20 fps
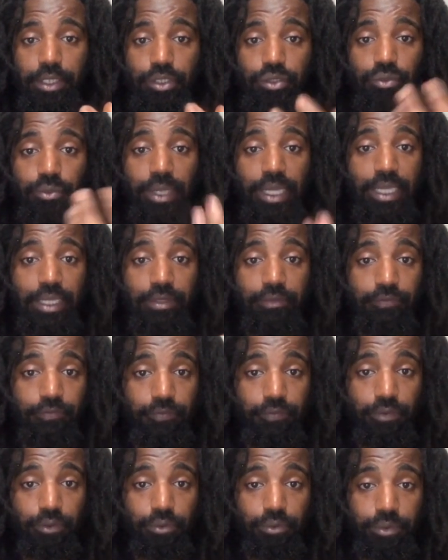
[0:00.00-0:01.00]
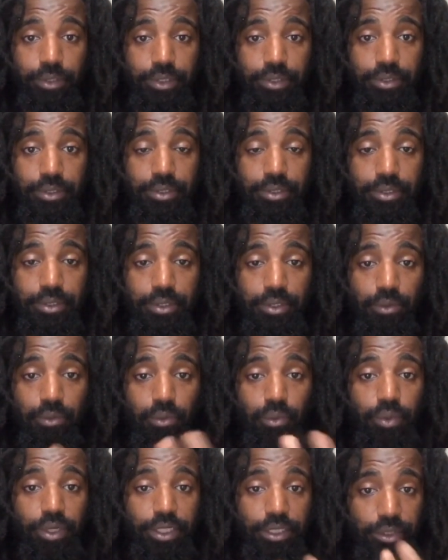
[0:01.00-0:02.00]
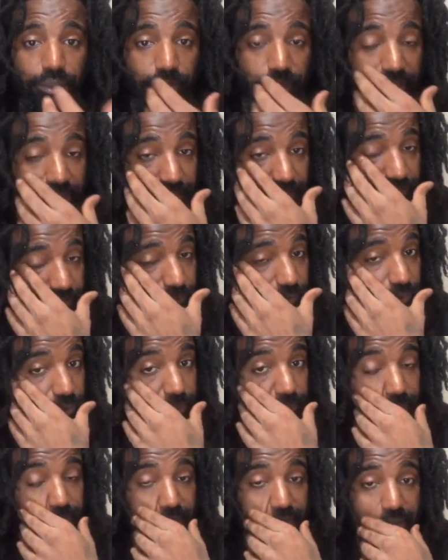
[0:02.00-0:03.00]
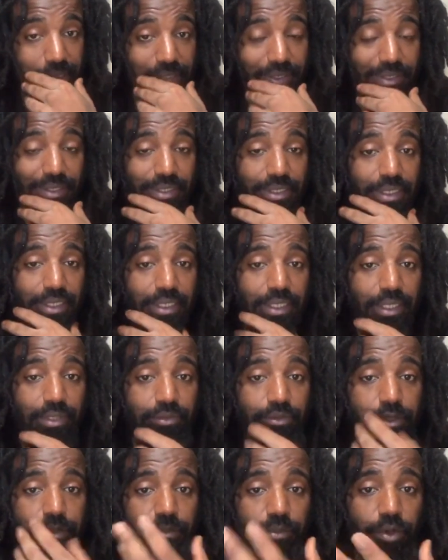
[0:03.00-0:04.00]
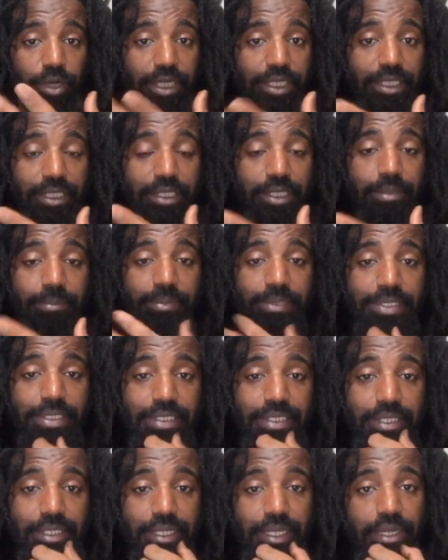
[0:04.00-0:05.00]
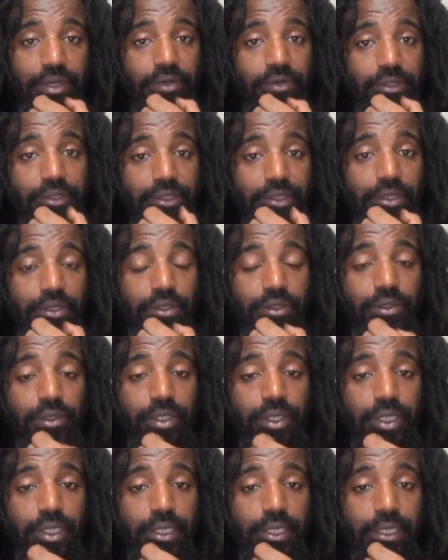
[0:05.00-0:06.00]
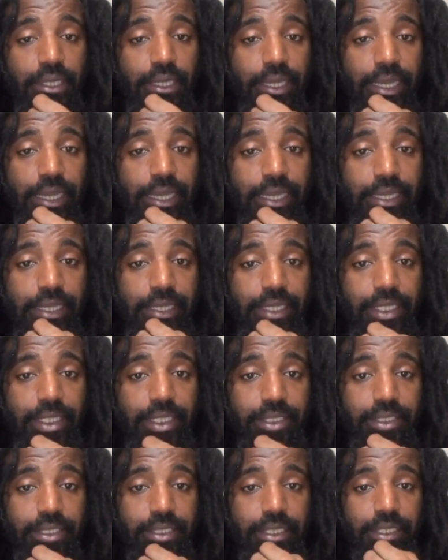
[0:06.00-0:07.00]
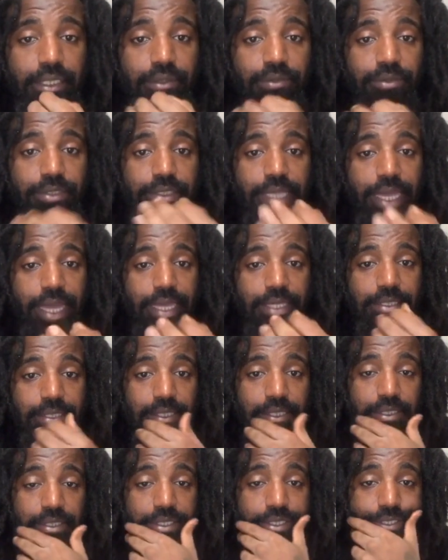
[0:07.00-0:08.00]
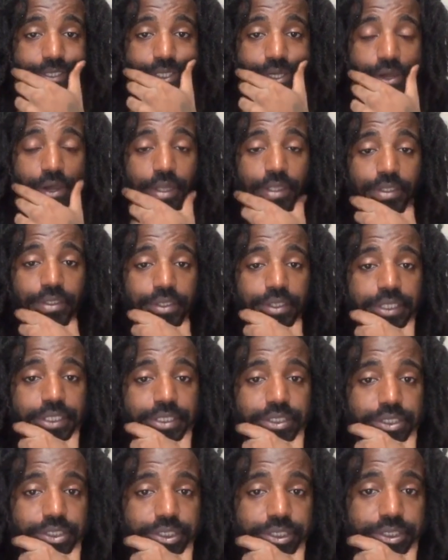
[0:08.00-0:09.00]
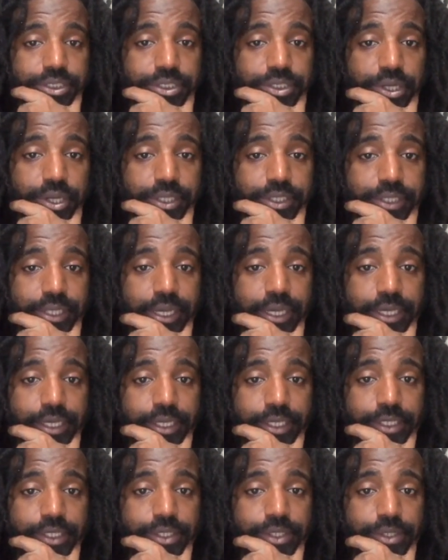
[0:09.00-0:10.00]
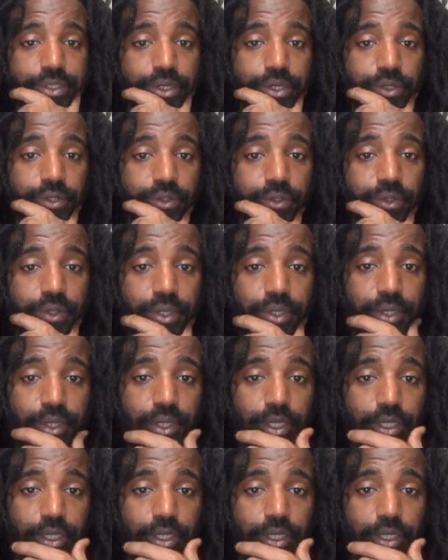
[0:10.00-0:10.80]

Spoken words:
you influence and what you influence. And they was bringing up a scenario, and he was asking this caller, he's just all like, you know,